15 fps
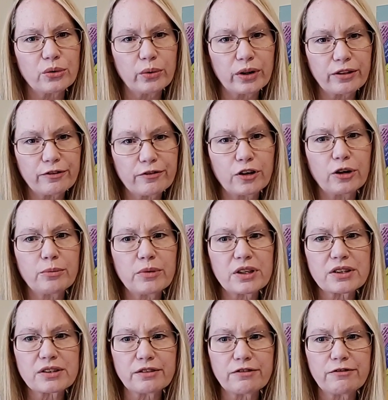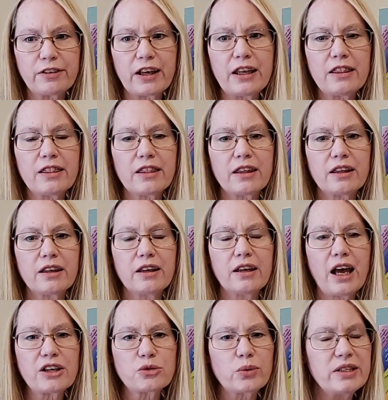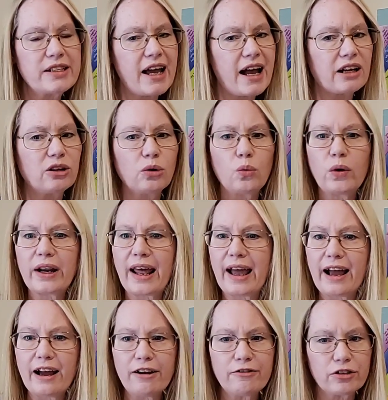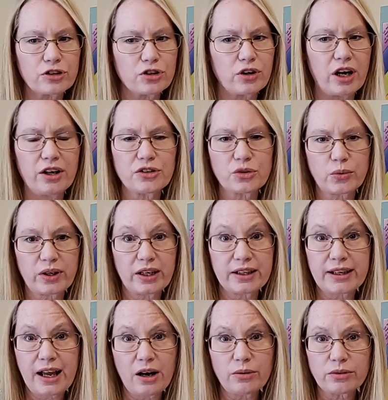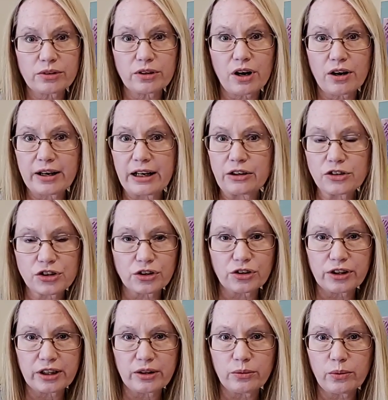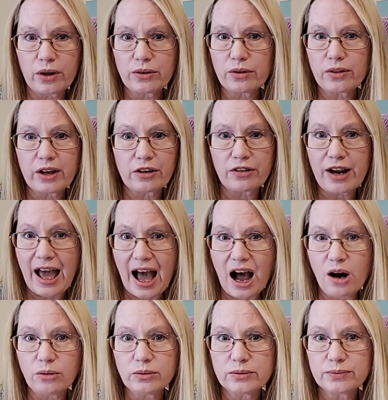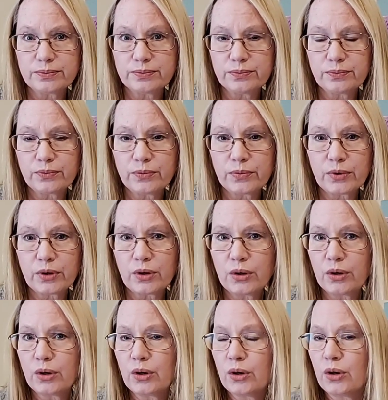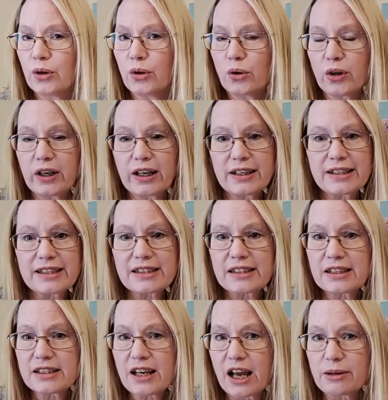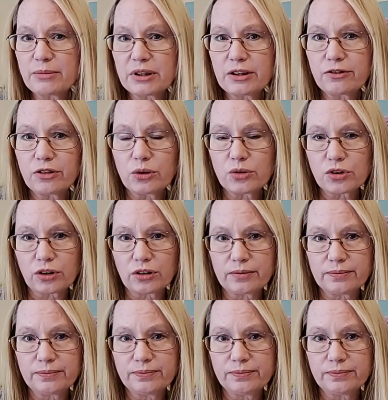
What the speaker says: with firmness of faith as we tackle whatever trials we encounter on our journey, whether they're now or at a distant time in the future.